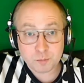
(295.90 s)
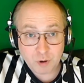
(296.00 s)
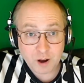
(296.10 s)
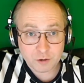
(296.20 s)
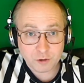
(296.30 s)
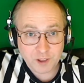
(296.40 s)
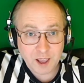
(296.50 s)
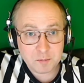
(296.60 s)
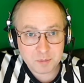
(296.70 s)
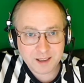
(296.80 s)
prior to the
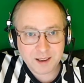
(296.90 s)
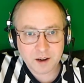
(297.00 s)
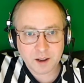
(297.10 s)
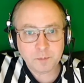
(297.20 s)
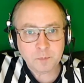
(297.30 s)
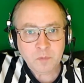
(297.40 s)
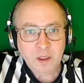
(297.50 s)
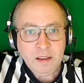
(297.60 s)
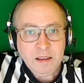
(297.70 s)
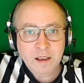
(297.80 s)
game beginning.
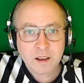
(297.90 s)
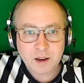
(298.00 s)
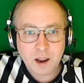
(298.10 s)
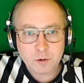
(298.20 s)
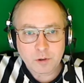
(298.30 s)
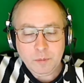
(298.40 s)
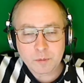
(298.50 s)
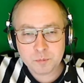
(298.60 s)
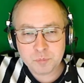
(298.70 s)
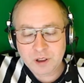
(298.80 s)
Now,
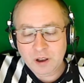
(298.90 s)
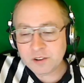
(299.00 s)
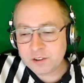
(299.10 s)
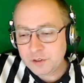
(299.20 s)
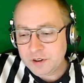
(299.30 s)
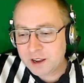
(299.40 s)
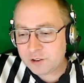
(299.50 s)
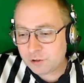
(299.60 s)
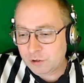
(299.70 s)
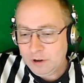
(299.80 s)
because of the
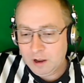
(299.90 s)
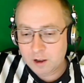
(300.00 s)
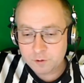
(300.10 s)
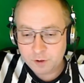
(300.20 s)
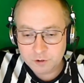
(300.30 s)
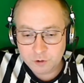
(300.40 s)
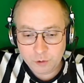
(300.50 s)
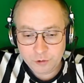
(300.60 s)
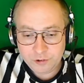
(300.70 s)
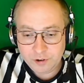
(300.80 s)
nature of
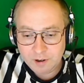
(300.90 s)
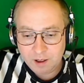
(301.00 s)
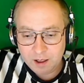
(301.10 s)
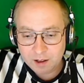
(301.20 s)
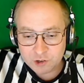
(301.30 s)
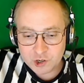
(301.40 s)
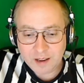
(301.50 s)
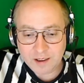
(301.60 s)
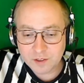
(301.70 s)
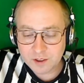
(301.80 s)
adults
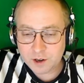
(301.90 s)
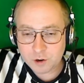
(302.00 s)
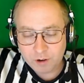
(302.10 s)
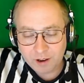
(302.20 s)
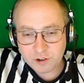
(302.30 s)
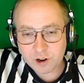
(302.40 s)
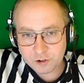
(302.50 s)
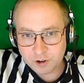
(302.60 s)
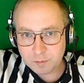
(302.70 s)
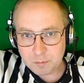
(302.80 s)
checking the gear and
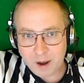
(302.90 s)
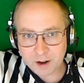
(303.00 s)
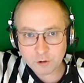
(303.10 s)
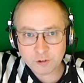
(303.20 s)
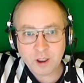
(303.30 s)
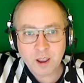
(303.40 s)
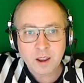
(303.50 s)
touching minors.